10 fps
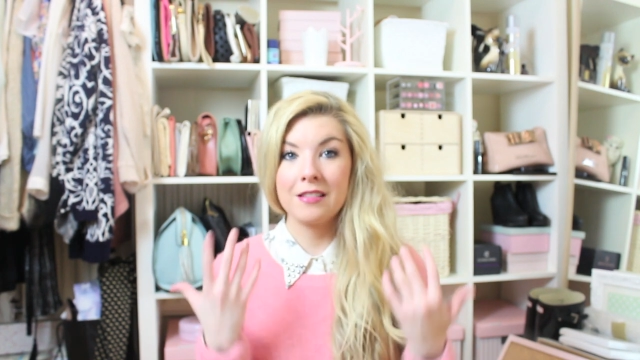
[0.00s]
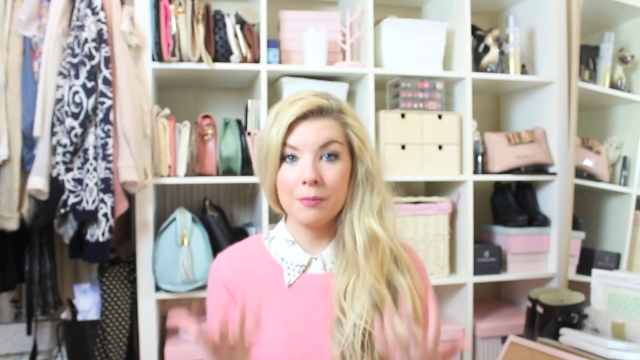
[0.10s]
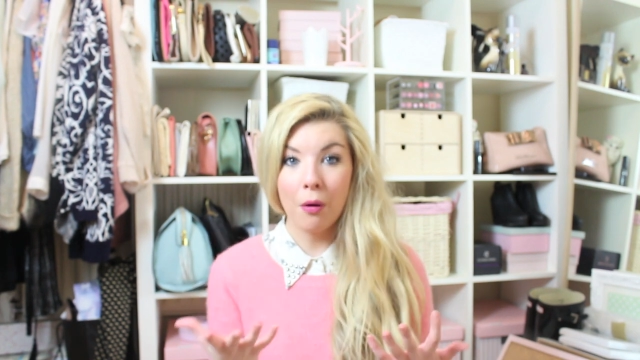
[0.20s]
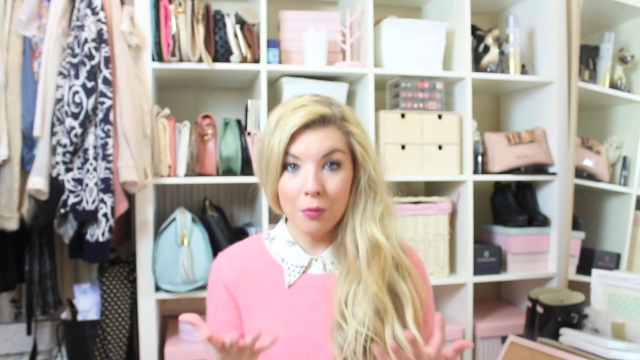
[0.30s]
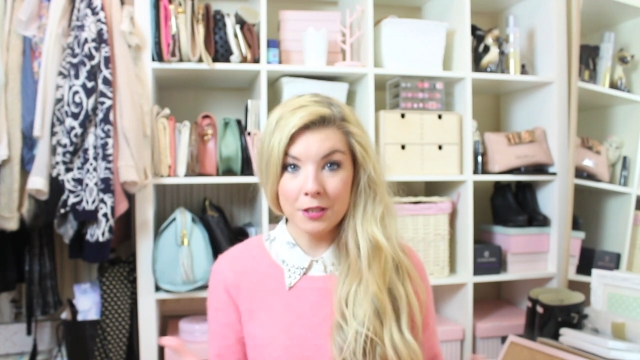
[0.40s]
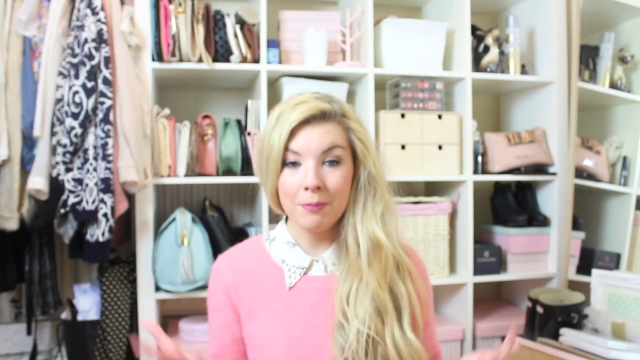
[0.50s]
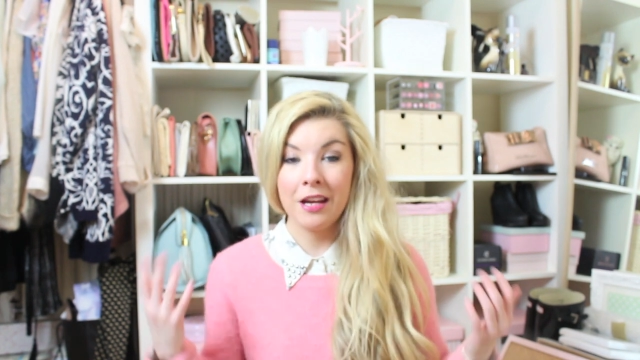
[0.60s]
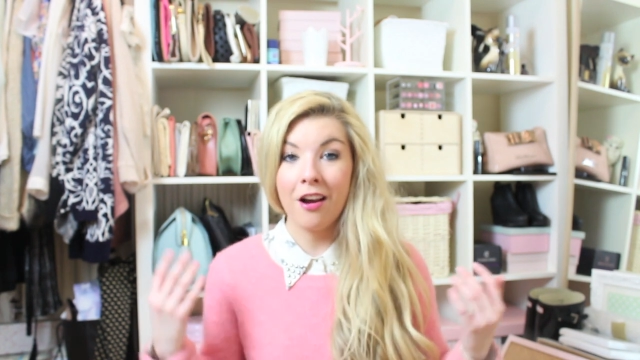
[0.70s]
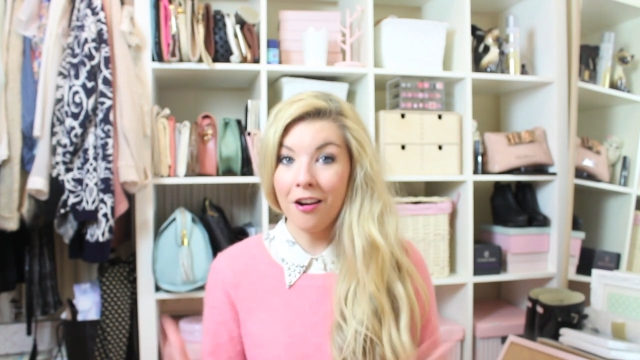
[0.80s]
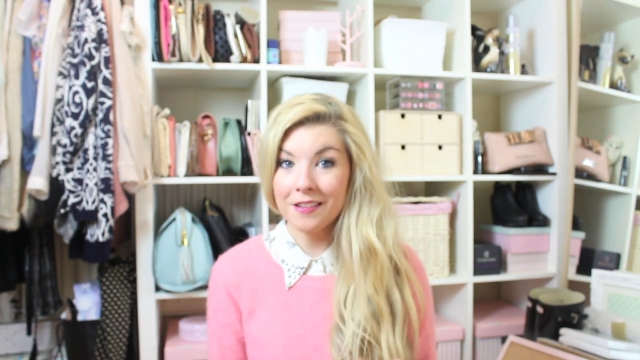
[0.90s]
supporting
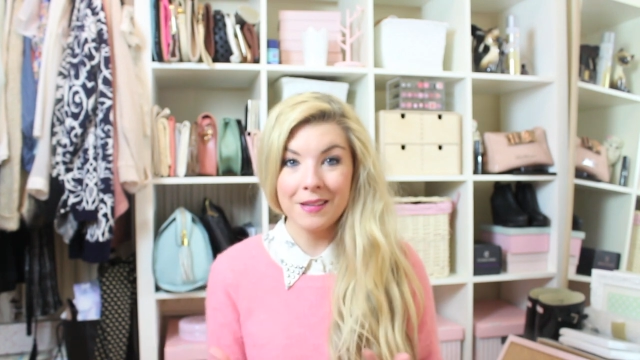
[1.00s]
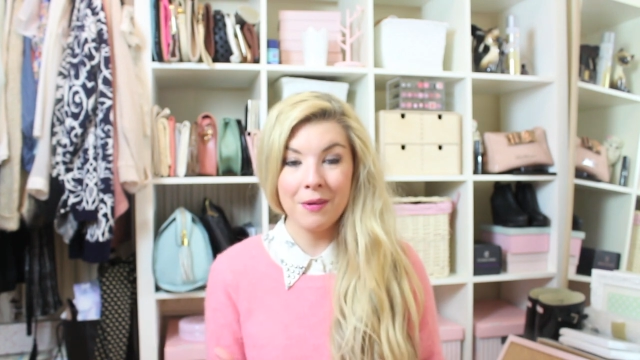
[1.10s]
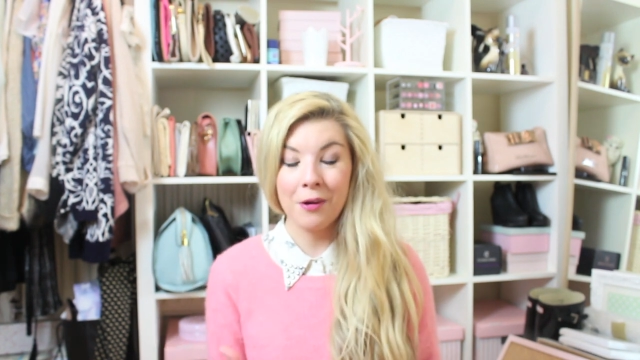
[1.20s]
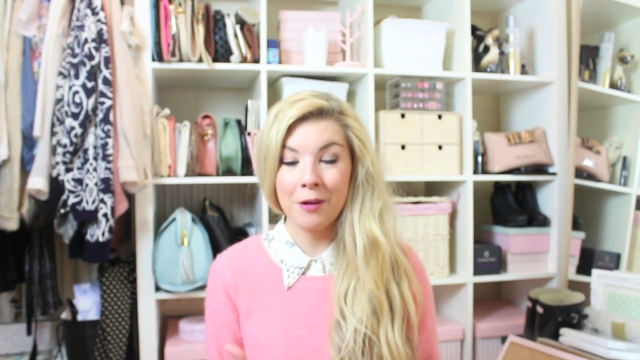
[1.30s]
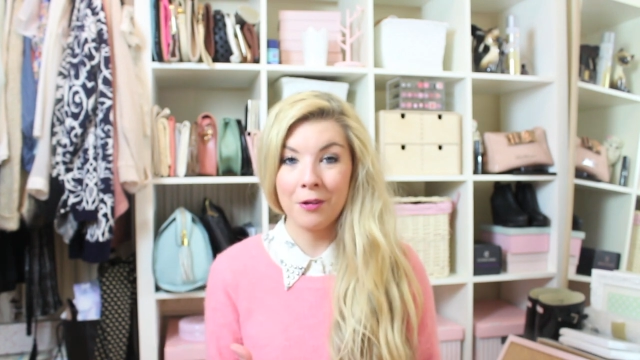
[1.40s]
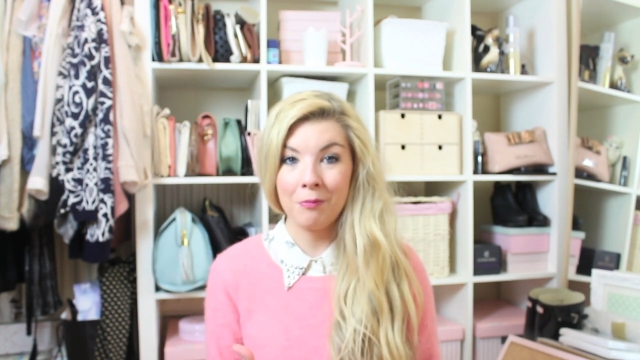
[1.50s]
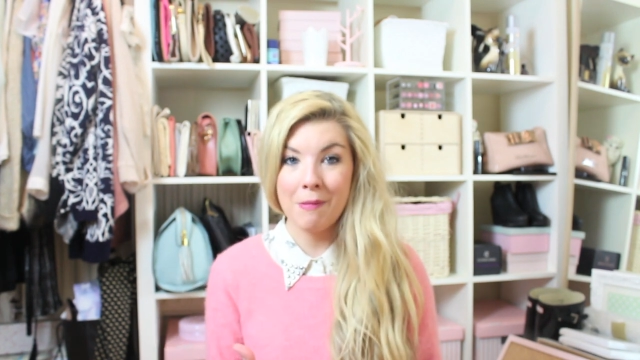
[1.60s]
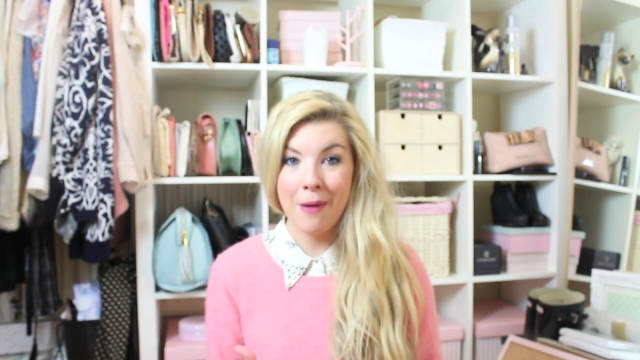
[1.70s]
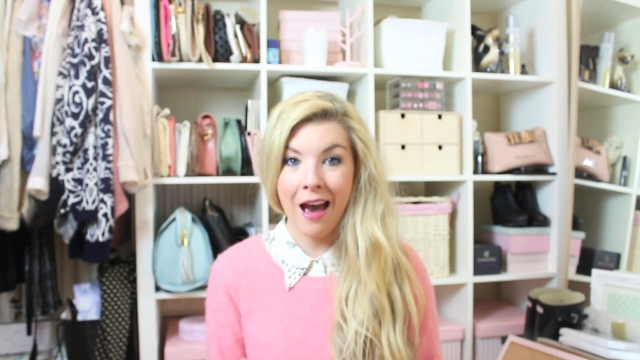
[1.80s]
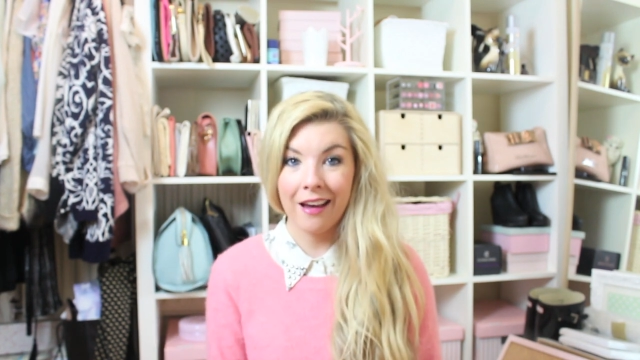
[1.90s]
me, asking me when I'm gonna
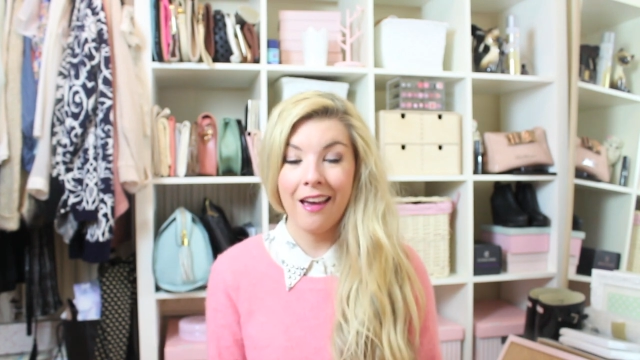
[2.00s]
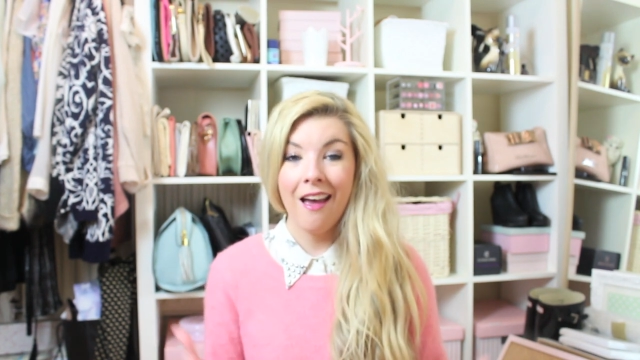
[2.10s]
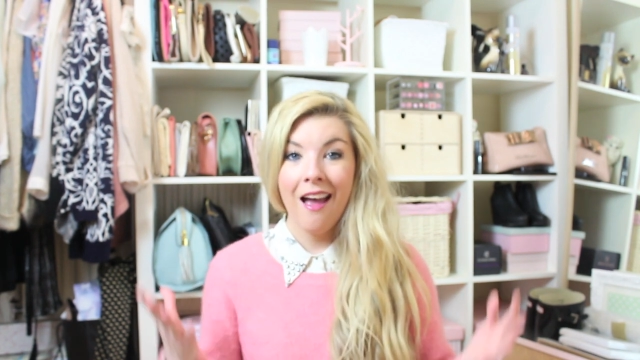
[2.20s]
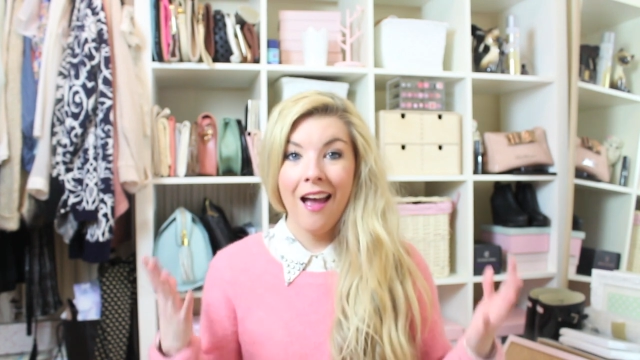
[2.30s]
be back.